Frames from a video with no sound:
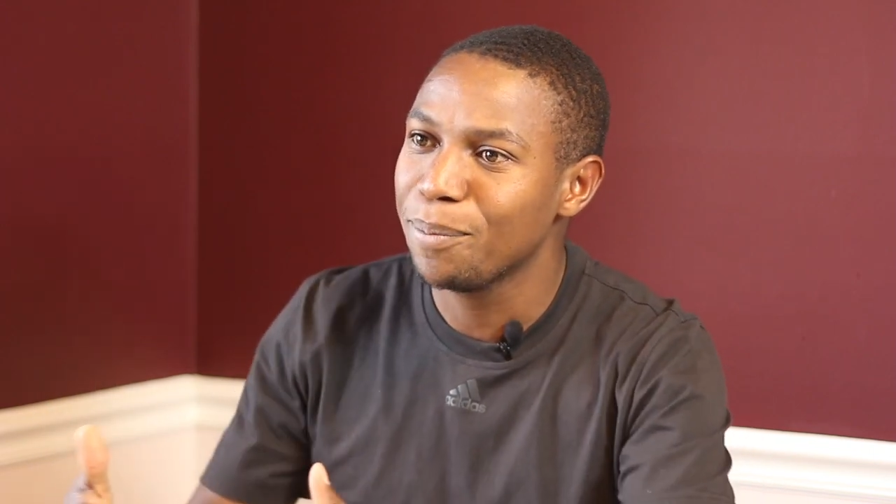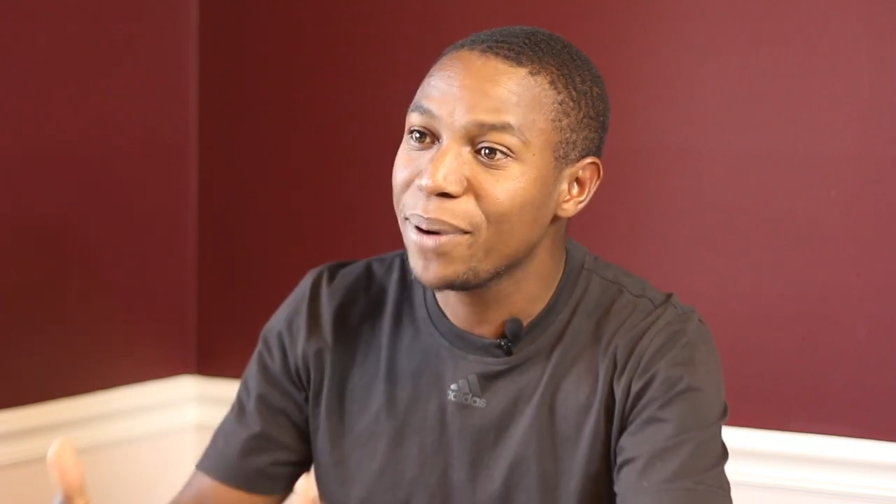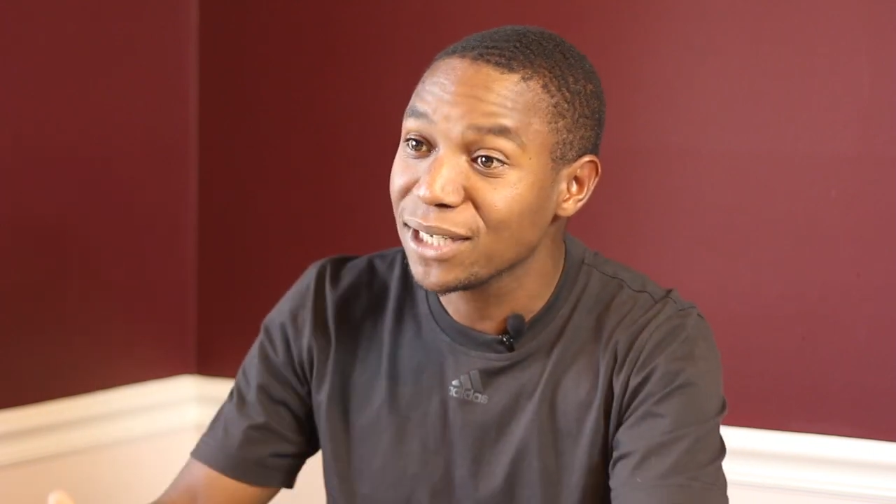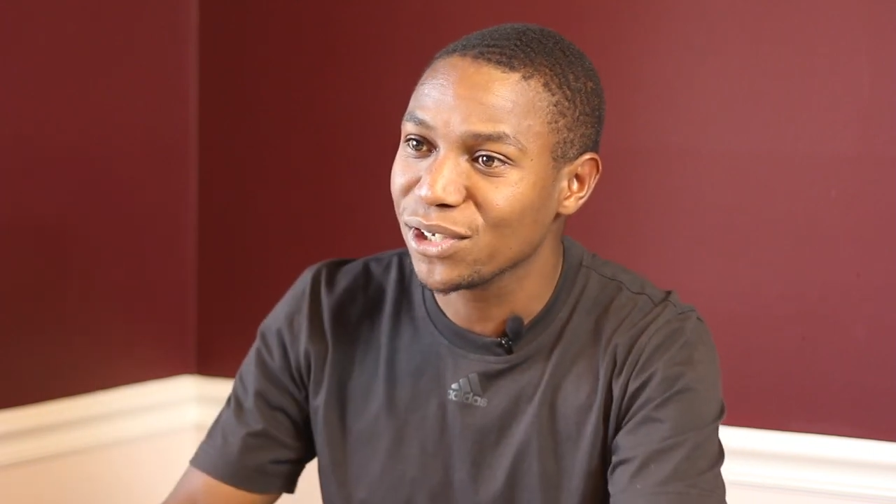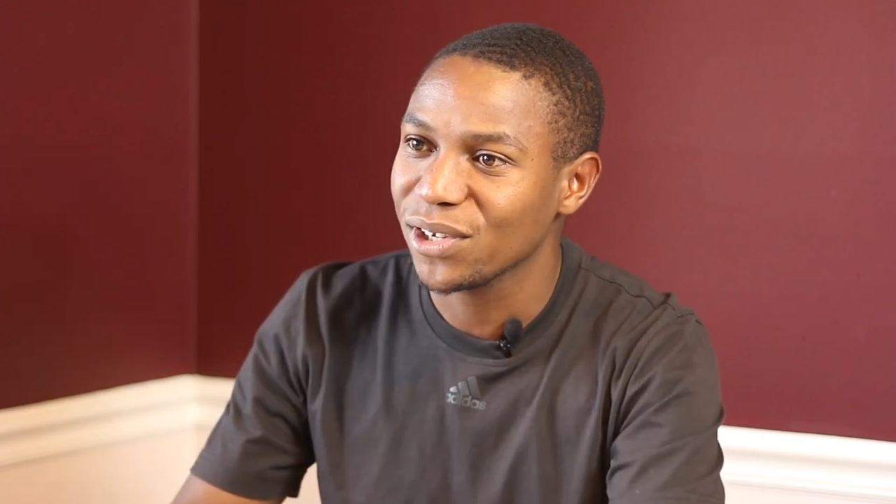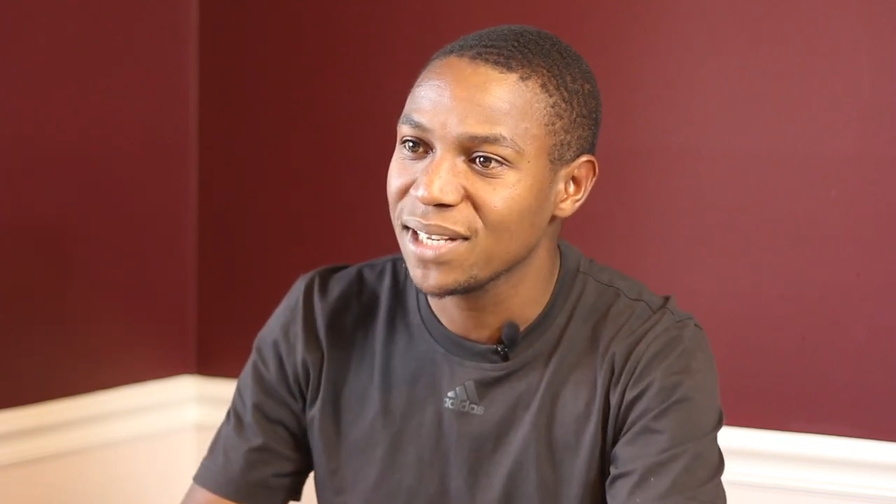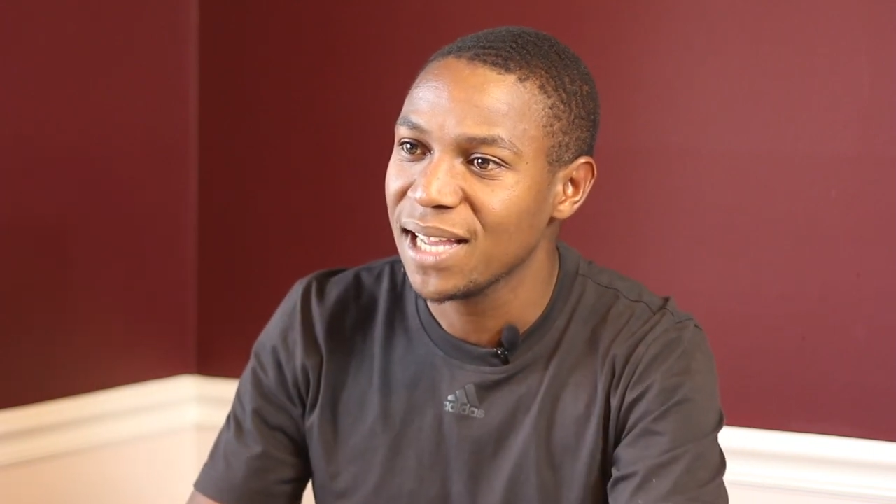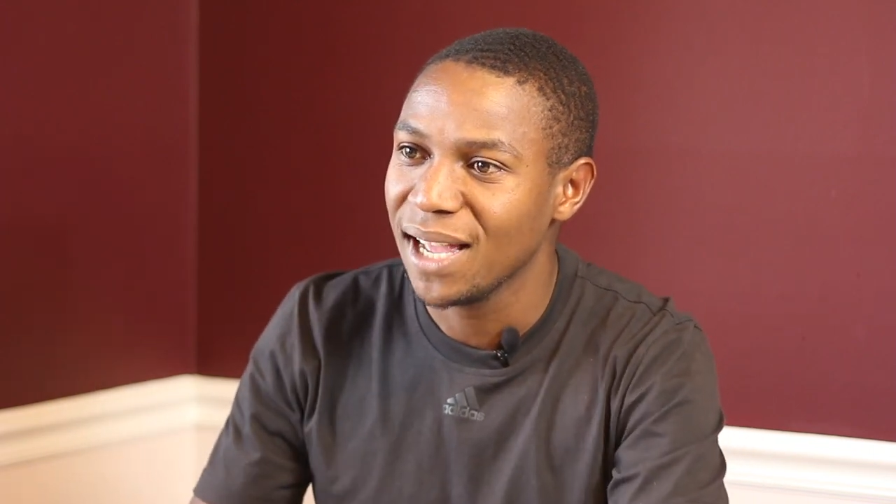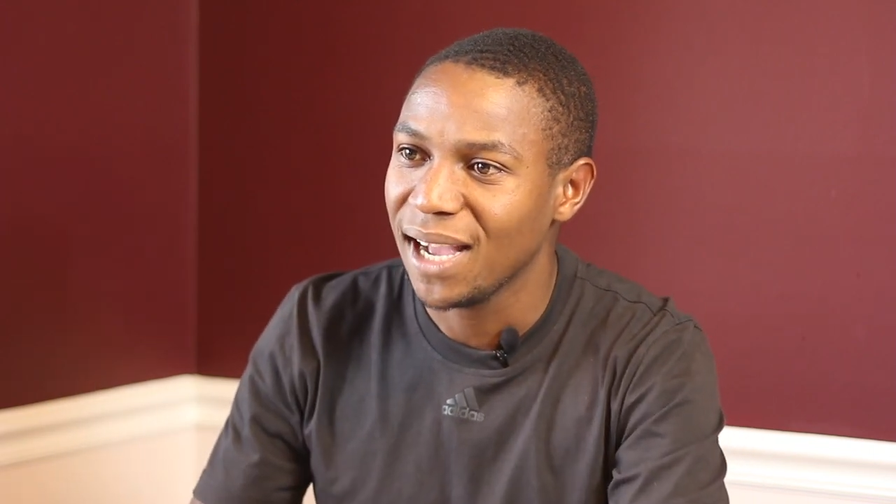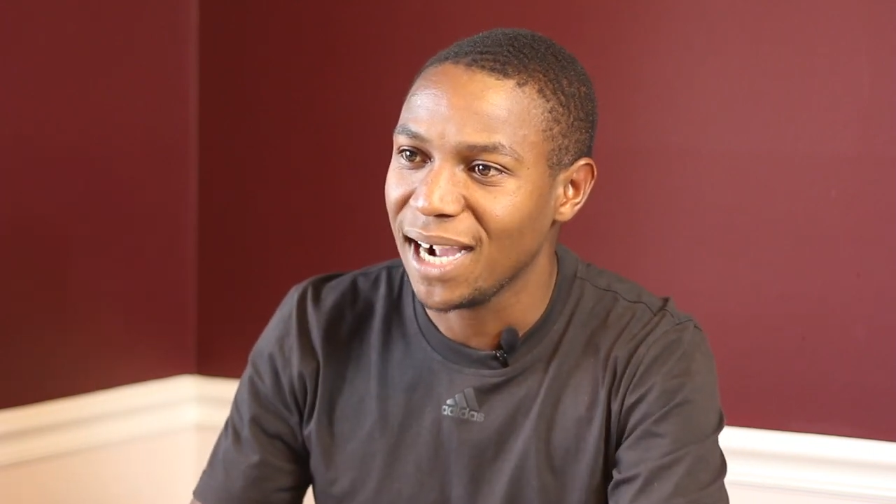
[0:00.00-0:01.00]
person,
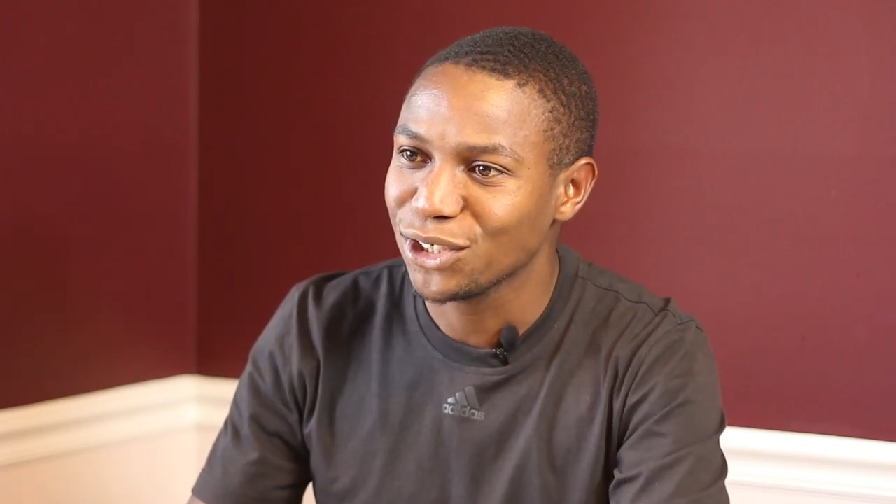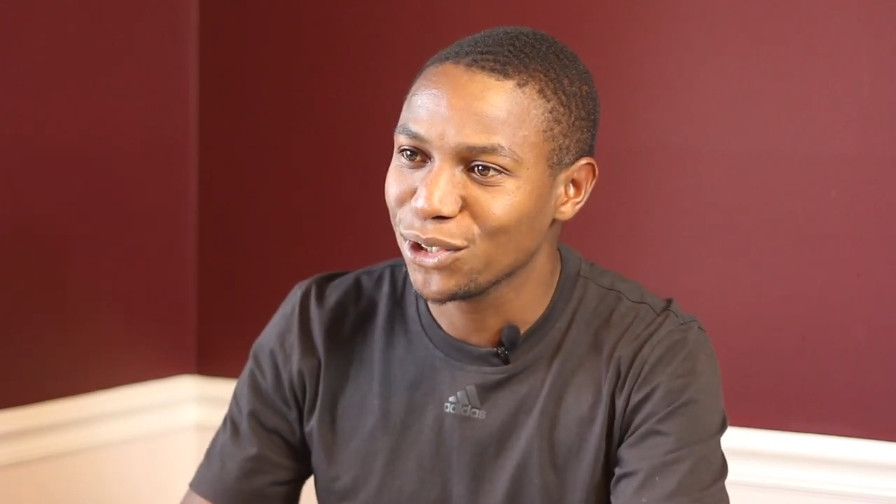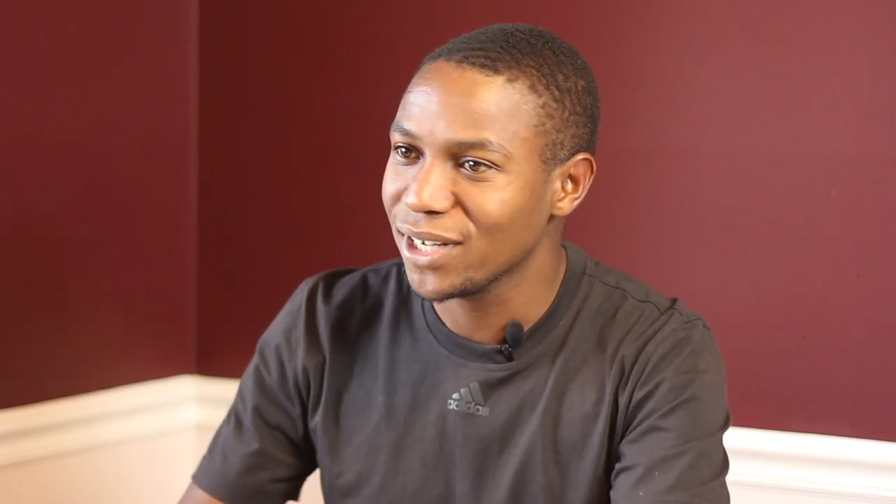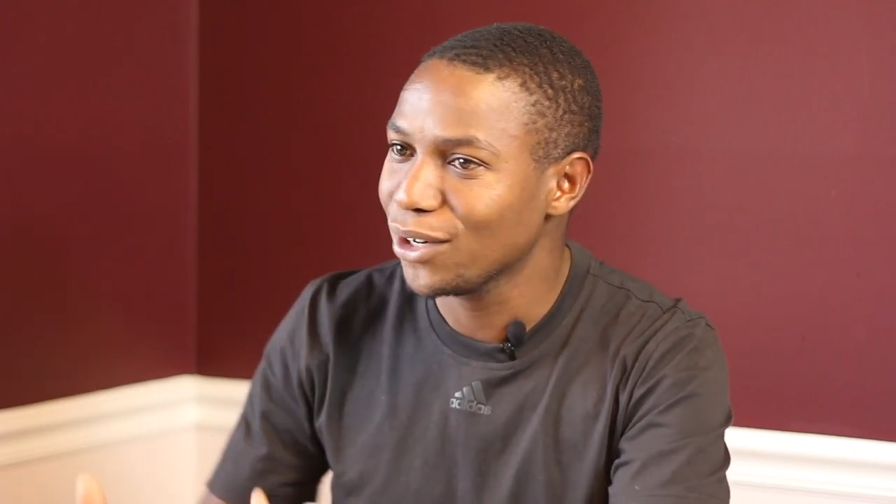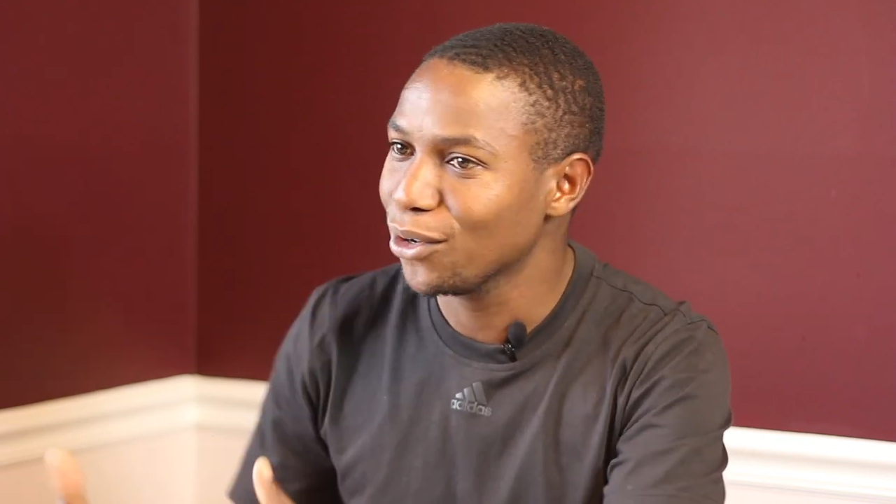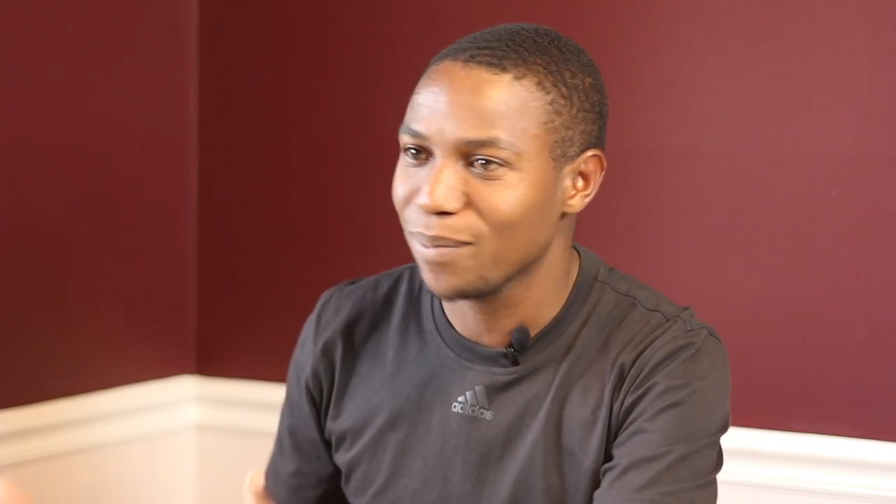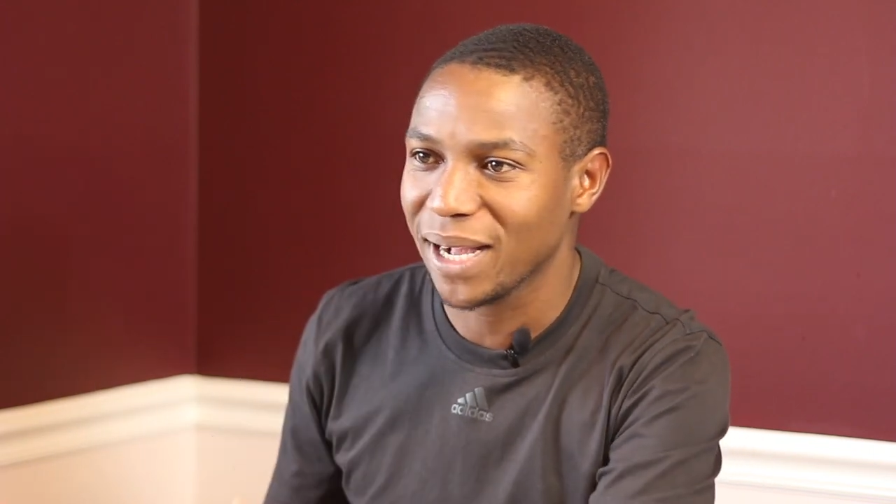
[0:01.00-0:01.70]
I shouldn't look